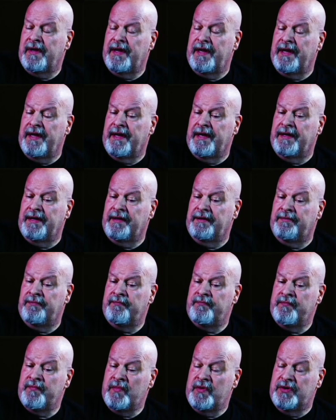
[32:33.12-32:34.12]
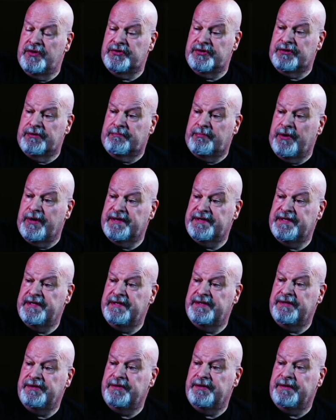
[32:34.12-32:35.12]
And you just press
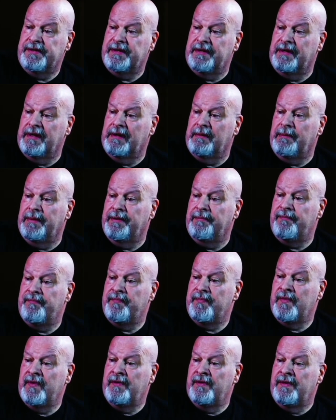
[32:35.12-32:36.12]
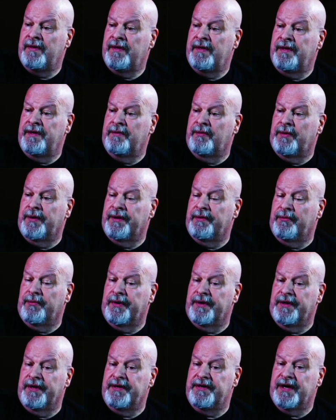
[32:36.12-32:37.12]
into it a little bit. You know,
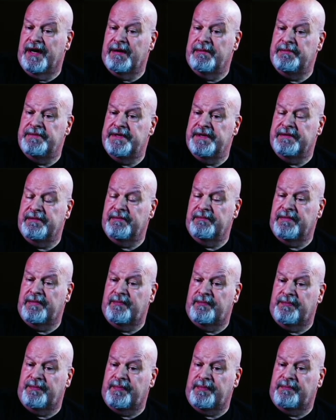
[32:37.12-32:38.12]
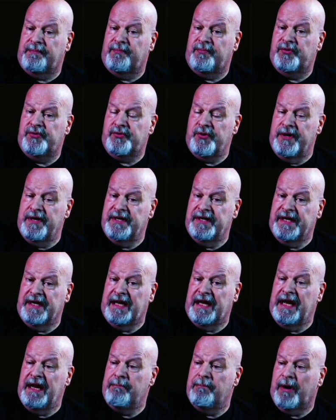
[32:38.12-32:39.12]
one of the jobs that strangely
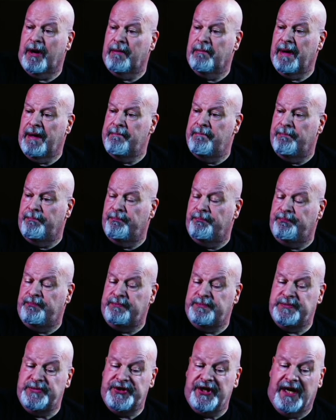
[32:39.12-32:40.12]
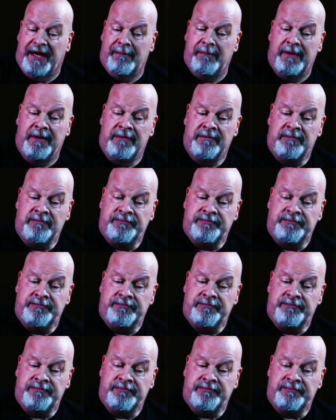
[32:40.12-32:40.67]
became part of my job